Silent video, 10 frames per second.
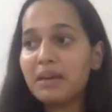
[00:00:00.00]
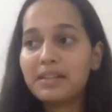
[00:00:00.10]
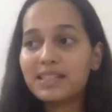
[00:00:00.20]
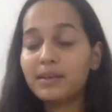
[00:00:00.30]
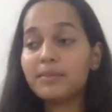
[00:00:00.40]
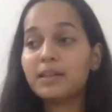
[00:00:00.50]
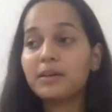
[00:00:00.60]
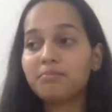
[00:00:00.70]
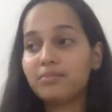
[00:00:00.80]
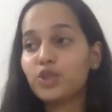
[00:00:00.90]
maybe sometimes
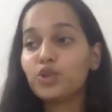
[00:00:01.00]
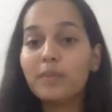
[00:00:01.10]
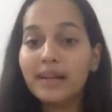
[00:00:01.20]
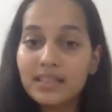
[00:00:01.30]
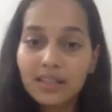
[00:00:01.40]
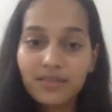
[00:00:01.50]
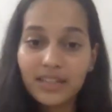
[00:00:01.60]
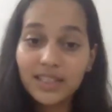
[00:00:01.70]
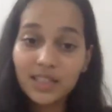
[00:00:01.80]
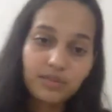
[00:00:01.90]
two months of
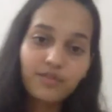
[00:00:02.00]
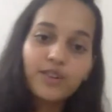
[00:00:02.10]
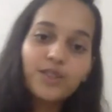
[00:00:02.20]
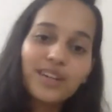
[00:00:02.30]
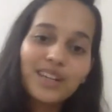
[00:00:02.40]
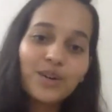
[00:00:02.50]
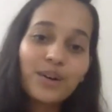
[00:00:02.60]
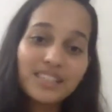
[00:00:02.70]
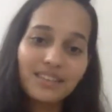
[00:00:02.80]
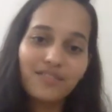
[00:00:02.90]
research before you can go
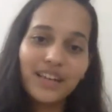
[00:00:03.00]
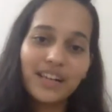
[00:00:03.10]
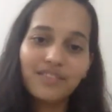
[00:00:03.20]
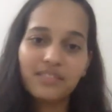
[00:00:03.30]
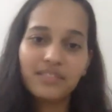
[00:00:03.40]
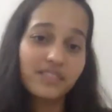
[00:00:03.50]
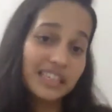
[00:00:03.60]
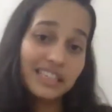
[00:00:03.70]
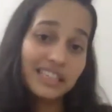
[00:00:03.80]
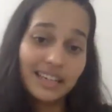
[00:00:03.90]
into the field for
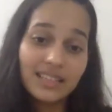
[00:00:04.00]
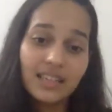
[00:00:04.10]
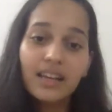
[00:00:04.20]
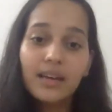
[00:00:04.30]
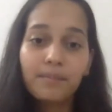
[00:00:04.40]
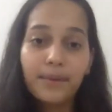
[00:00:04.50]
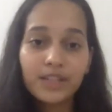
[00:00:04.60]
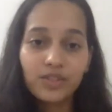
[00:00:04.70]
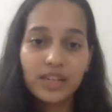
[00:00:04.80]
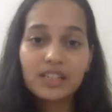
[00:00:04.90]
15 days
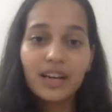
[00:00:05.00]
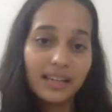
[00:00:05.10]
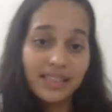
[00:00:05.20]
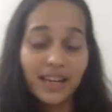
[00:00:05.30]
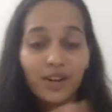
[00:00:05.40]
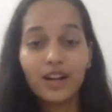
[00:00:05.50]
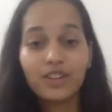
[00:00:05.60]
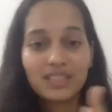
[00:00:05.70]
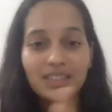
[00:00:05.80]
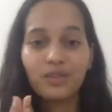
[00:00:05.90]
because you need to understand not
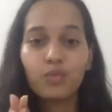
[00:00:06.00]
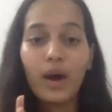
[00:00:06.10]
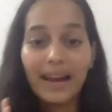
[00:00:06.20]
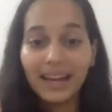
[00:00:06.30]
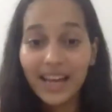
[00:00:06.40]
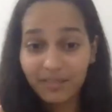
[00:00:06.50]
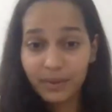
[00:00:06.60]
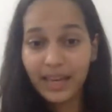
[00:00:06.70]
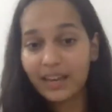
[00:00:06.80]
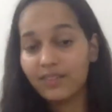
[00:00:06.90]
just the wildlife
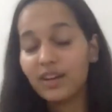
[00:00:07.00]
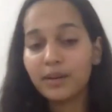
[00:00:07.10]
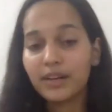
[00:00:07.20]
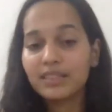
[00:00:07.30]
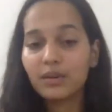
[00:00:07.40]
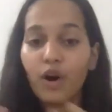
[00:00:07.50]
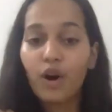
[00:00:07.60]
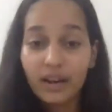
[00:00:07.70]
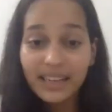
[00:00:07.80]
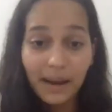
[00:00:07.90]
behavior, because
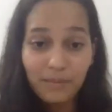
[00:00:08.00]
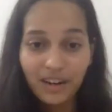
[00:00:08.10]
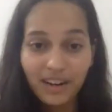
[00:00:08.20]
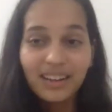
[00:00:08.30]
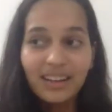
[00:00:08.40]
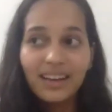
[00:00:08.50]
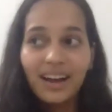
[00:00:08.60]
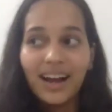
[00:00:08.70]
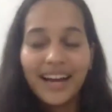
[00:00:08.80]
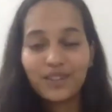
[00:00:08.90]
on camera,
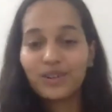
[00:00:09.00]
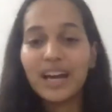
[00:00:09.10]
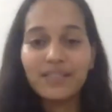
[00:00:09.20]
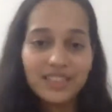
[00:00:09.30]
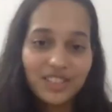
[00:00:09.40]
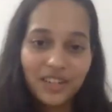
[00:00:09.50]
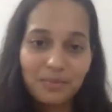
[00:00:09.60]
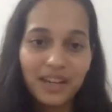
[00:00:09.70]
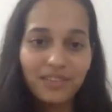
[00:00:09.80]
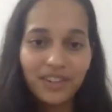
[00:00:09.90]
I don't have a
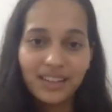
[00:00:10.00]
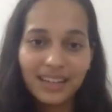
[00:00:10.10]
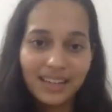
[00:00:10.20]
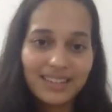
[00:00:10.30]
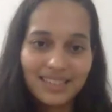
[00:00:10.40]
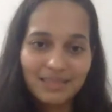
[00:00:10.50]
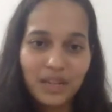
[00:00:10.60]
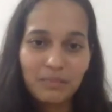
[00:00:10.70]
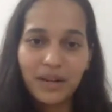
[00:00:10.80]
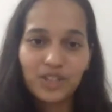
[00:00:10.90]
script. Everything is
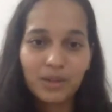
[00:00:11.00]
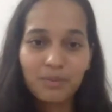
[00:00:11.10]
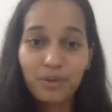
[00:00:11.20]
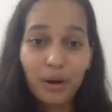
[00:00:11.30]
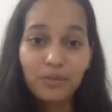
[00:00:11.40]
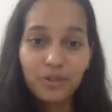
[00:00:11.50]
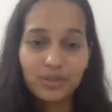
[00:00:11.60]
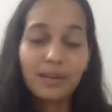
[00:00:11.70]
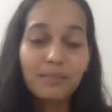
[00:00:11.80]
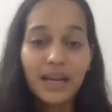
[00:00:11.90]
pretty much impromptu.
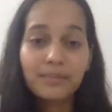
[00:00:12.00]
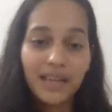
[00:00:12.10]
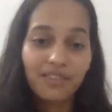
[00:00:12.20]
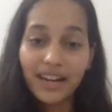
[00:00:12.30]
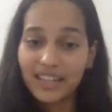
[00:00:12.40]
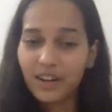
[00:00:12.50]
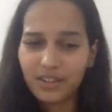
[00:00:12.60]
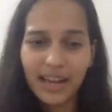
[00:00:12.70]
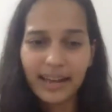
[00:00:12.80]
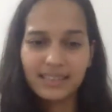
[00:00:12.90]
Sometimes I write out
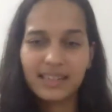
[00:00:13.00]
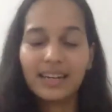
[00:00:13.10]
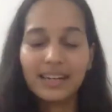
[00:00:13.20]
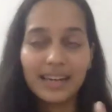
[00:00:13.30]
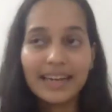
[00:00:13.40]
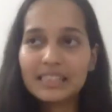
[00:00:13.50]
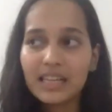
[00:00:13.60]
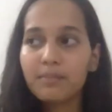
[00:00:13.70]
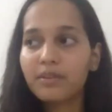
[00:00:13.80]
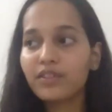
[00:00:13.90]
lines that I'd like to
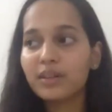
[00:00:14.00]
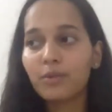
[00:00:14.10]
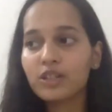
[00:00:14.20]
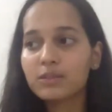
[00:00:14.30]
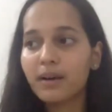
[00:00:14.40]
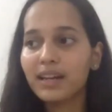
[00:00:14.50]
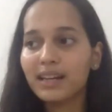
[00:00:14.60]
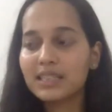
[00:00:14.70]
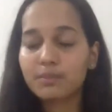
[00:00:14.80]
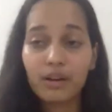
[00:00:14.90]
say, but for the most part, it
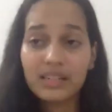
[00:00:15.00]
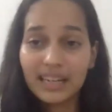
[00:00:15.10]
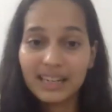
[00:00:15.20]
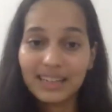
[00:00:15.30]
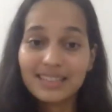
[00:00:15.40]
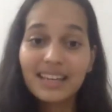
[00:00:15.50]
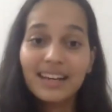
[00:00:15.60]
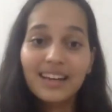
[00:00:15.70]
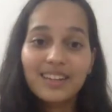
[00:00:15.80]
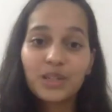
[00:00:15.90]
is spontaneous.
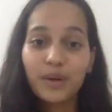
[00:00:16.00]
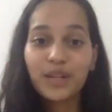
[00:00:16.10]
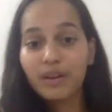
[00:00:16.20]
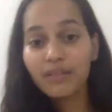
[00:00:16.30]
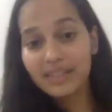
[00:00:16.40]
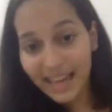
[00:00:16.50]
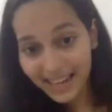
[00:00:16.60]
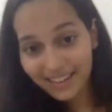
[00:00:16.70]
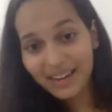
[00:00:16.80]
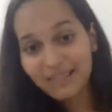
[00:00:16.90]
So when you have a
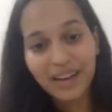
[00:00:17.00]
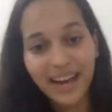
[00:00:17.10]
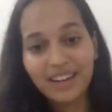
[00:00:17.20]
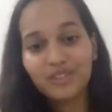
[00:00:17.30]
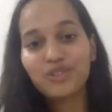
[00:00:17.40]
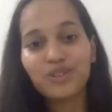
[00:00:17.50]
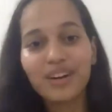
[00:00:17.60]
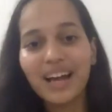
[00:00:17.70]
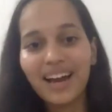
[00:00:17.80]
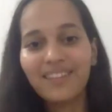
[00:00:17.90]
tiger right behind you, you
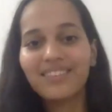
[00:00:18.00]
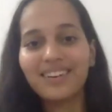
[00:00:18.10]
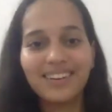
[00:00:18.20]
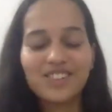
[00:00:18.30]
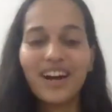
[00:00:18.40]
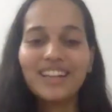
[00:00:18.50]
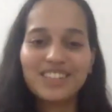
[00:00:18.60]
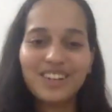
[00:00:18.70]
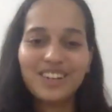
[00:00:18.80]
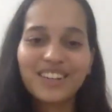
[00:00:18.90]
don't have a chance
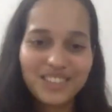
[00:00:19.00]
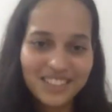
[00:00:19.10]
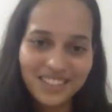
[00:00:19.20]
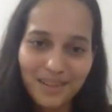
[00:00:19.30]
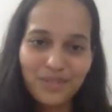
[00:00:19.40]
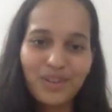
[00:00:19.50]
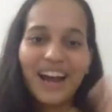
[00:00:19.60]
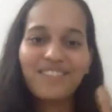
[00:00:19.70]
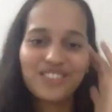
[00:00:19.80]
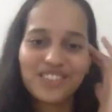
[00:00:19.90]
to look at your script. You have to